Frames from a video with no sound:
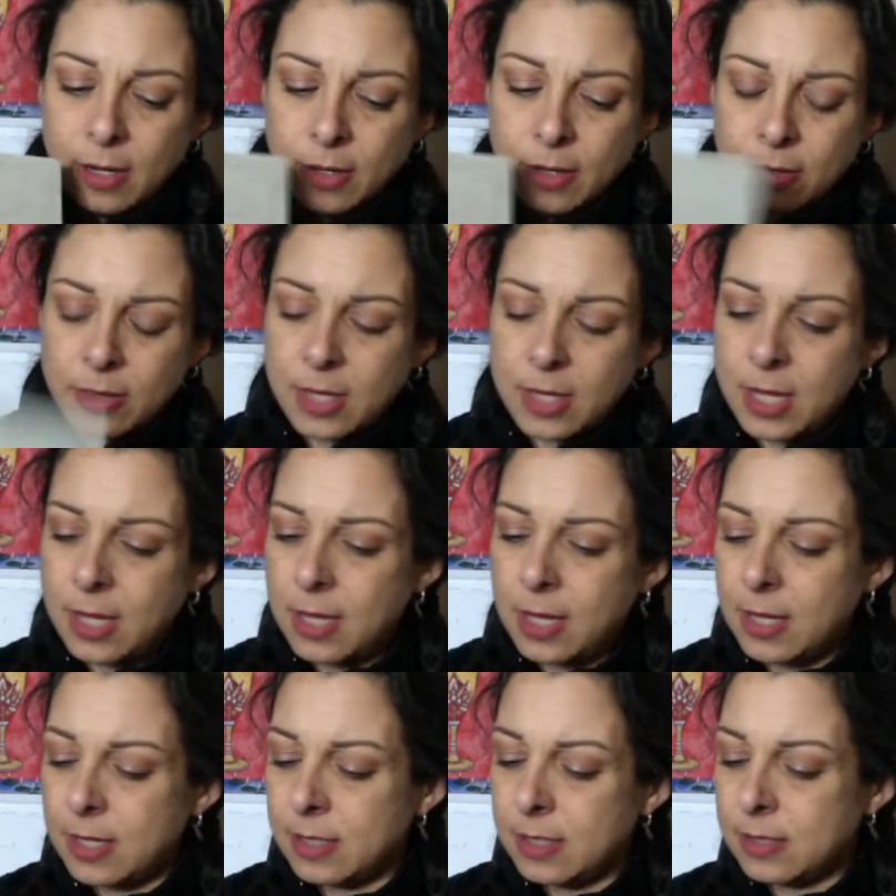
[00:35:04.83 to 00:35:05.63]
Thing
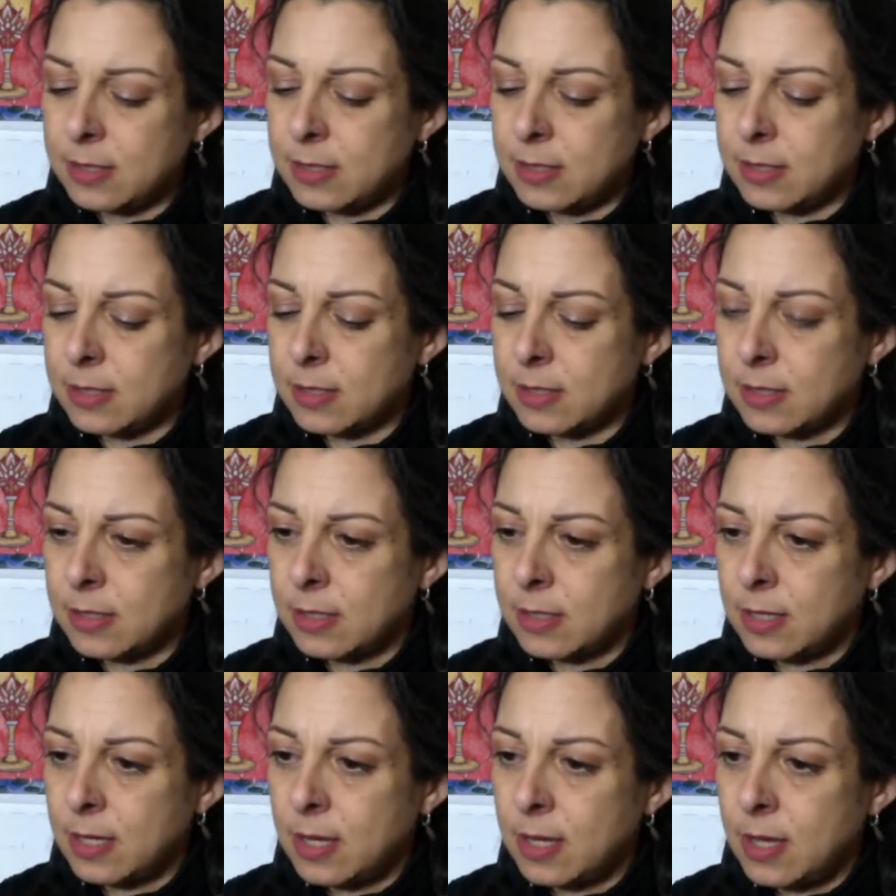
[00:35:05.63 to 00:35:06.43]
is,
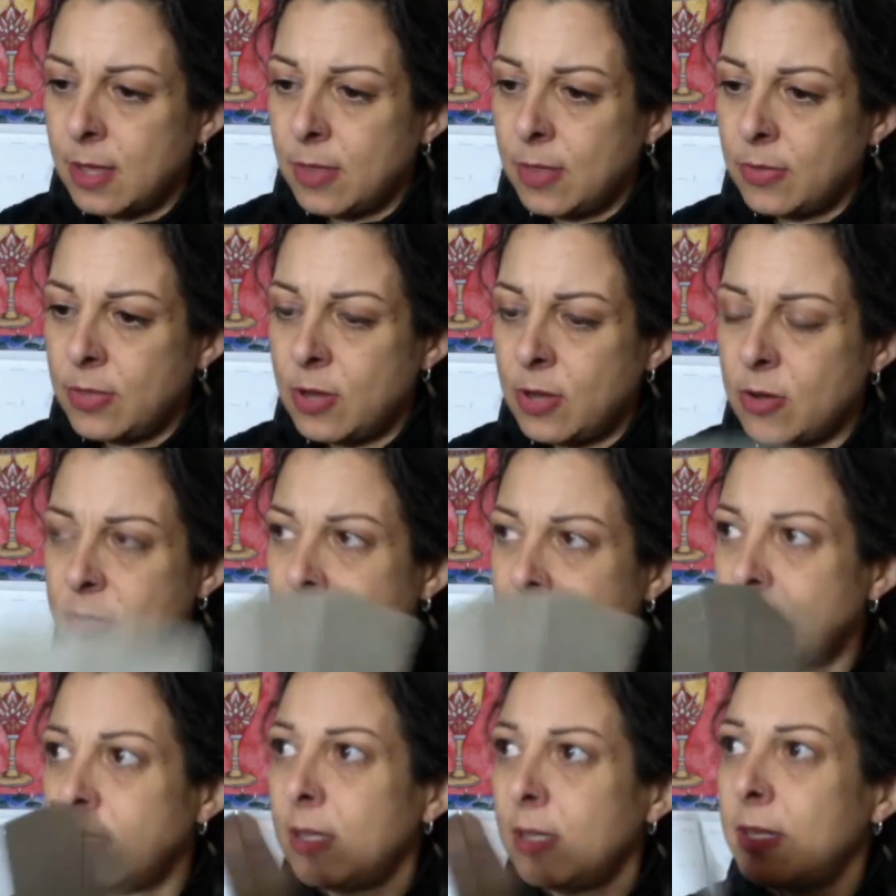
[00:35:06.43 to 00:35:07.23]

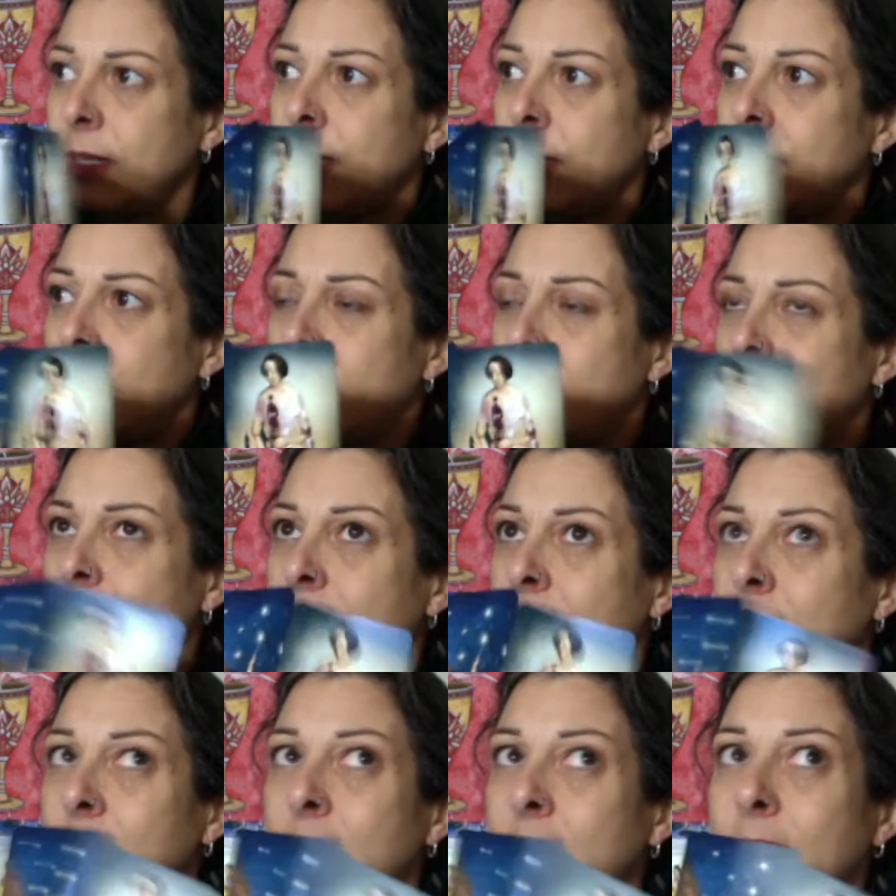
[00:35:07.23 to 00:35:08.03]
there's
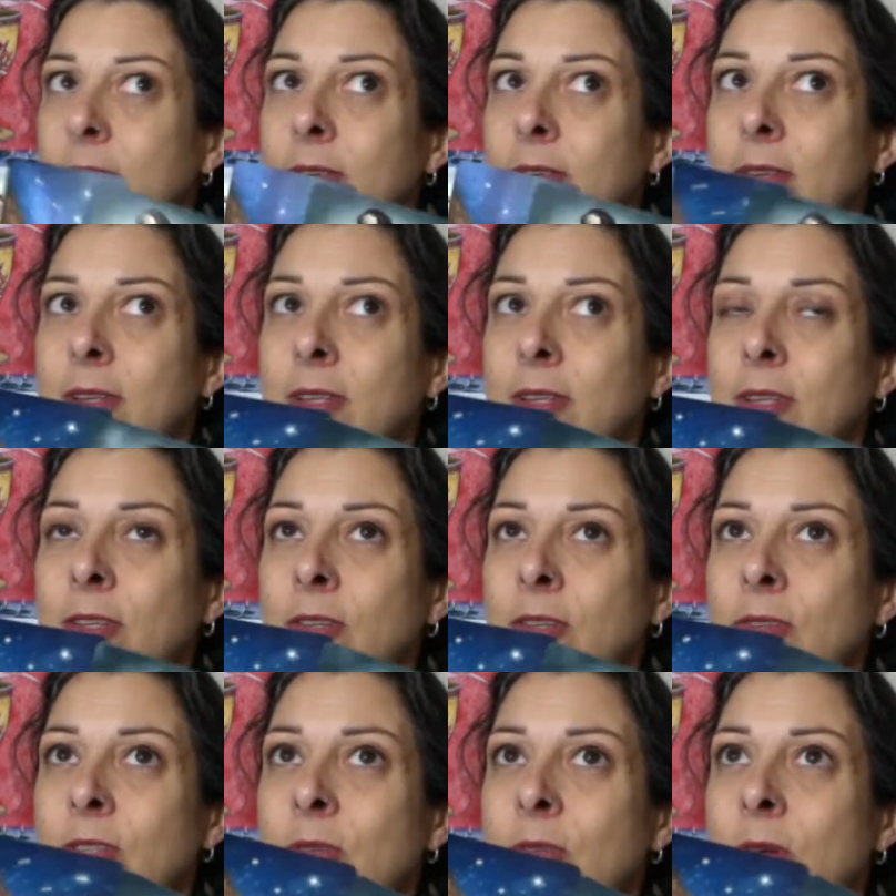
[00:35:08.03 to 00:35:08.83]

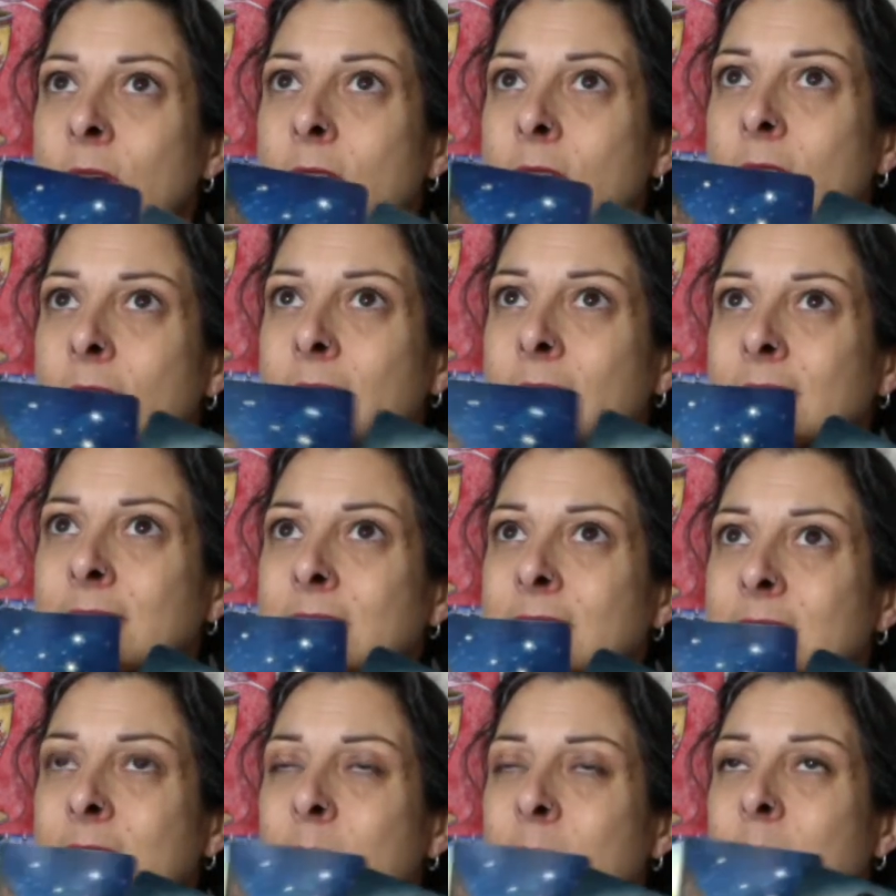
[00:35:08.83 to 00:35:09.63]
you two aren't on the
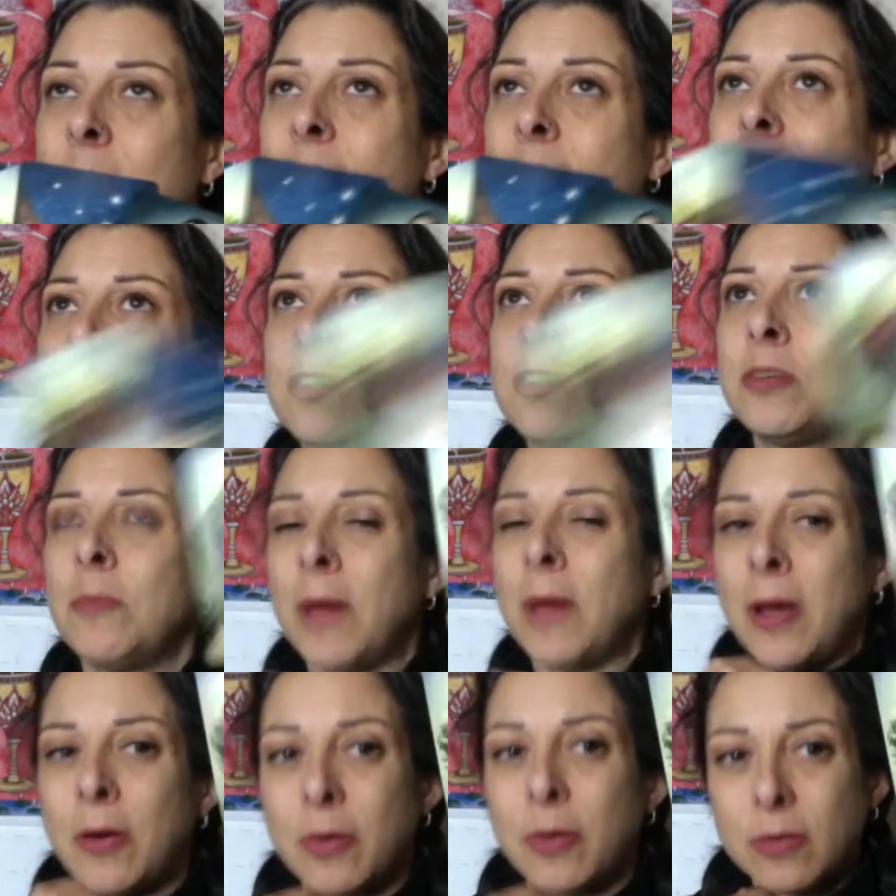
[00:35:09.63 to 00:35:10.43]
same page
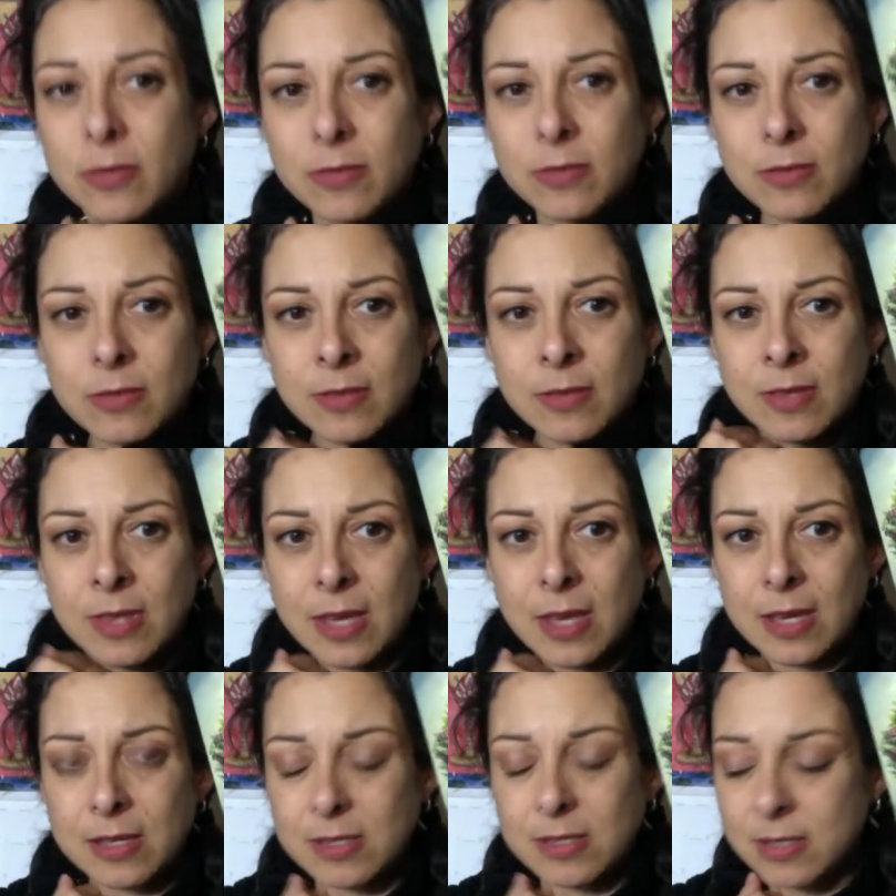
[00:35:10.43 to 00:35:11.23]
about
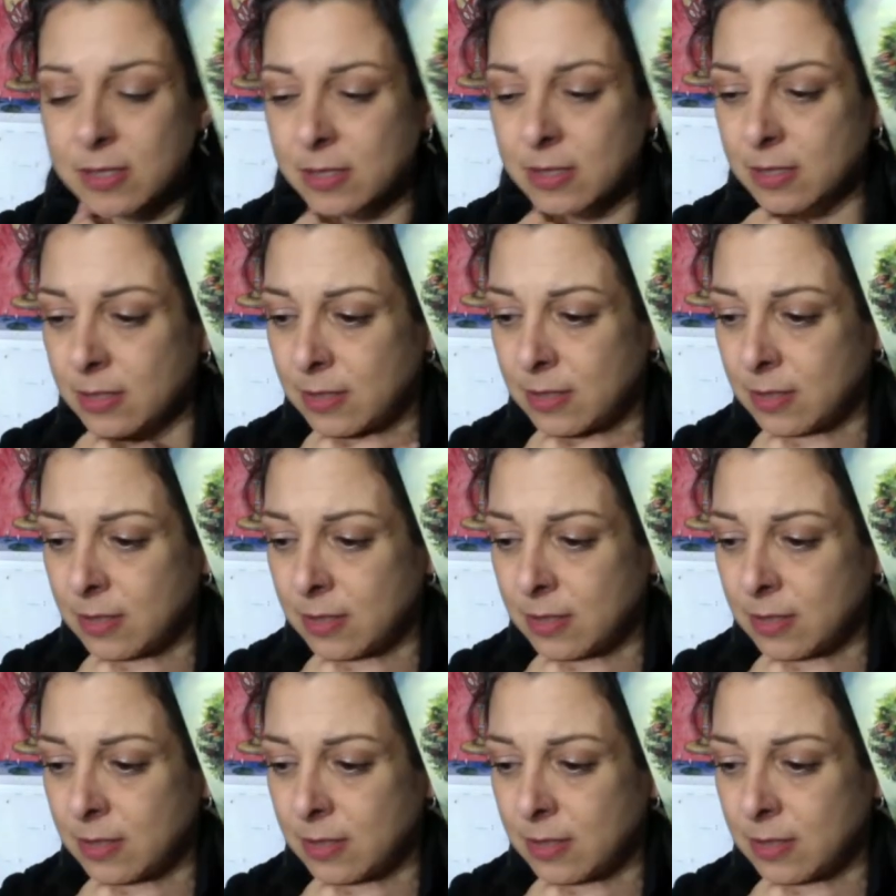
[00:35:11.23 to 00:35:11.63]
this.